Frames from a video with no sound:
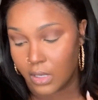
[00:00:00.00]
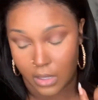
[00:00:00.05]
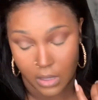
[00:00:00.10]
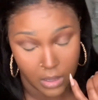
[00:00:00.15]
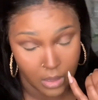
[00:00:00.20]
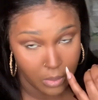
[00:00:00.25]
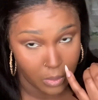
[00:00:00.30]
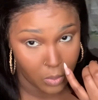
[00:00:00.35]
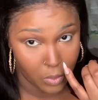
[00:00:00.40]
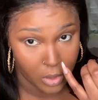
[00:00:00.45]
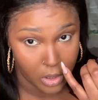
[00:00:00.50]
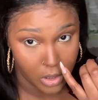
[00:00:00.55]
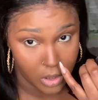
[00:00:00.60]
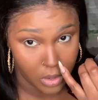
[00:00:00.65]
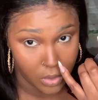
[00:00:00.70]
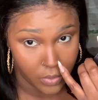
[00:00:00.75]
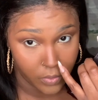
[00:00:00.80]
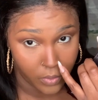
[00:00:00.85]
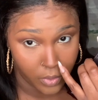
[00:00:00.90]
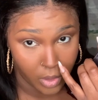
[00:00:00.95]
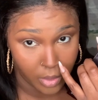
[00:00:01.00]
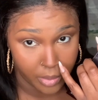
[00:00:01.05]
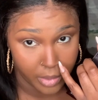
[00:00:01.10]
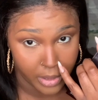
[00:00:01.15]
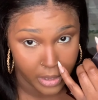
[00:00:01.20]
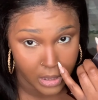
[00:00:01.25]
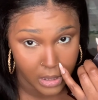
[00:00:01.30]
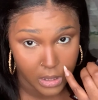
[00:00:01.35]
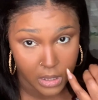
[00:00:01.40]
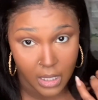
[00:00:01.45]
M124
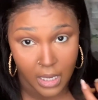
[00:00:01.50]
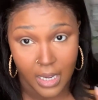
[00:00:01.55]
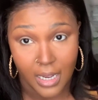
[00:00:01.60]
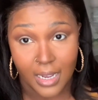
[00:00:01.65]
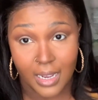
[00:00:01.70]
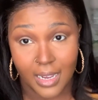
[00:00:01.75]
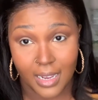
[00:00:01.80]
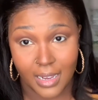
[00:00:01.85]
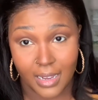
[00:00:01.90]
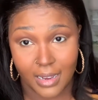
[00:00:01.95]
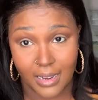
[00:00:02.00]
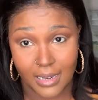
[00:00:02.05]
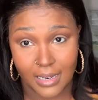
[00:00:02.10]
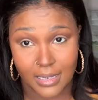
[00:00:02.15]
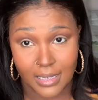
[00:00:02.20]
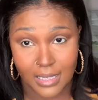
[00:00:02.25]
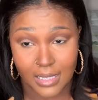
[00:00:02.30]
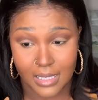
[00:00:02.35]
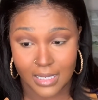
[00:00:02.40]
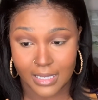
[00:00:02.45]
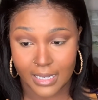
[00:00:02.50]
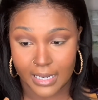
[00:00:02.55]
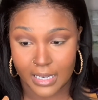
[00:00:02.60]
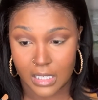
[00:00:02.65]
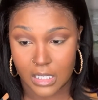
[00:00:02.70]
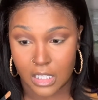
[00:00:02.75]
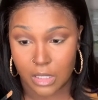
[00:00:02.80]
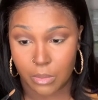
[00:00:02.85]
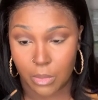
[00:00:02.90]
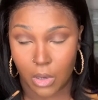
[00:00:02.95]
brush, and this is like a
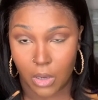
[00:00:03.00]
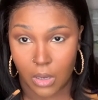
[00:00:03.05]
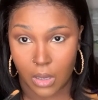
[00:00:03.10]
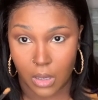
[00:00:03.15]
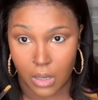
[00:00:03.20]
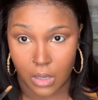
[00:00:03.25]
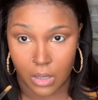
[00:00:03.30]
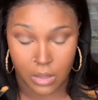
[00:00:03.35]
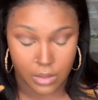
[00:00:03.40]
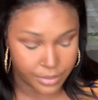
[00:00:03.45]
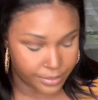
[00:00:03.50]
small,